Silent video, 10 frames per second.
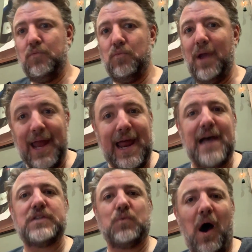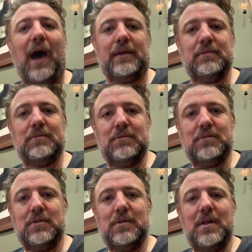We got to ask why.
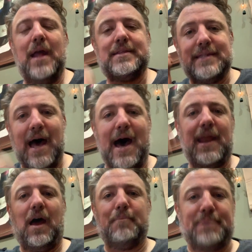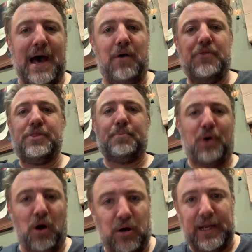It's not about the
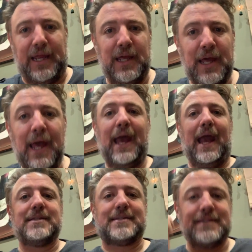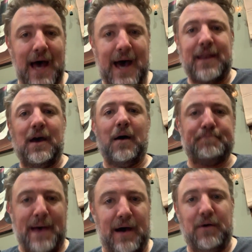party. It's not
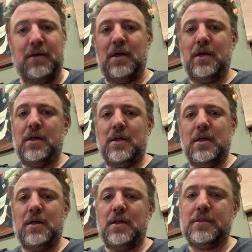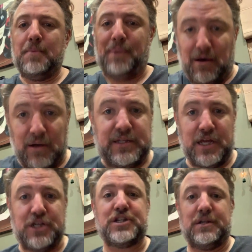about the
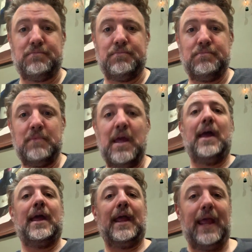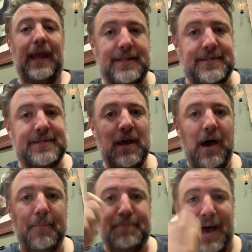politician. It's
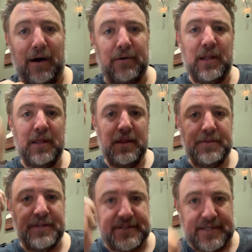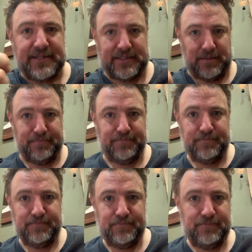about the system.
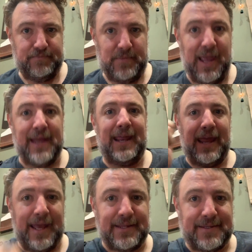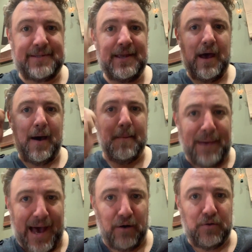And it's
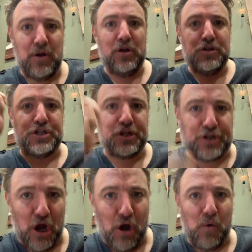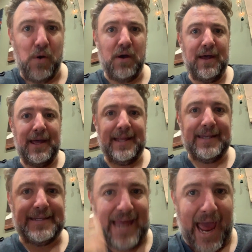about to go
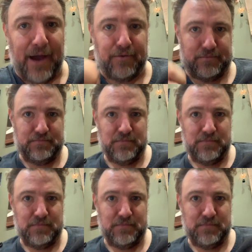down.